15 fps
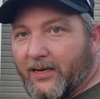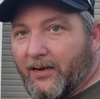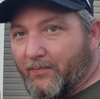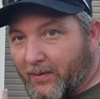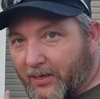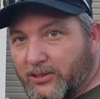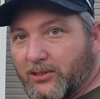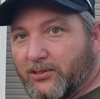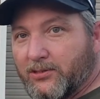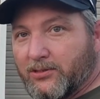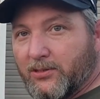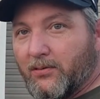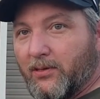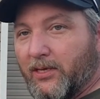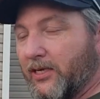make sure there's
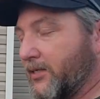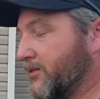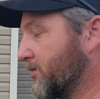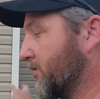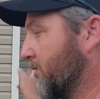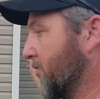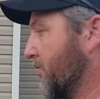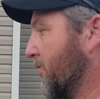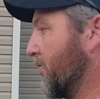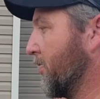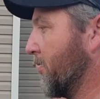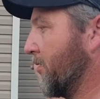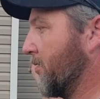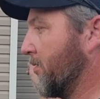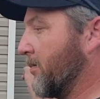no leaks,
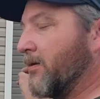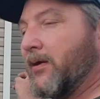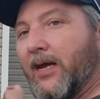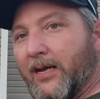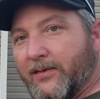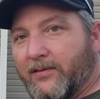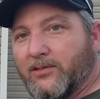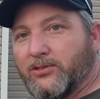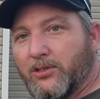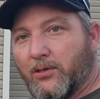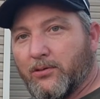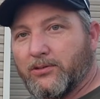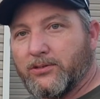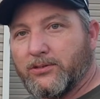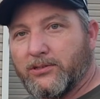and then
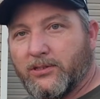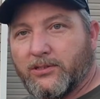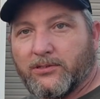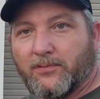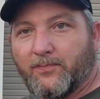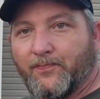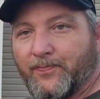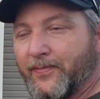charge the system.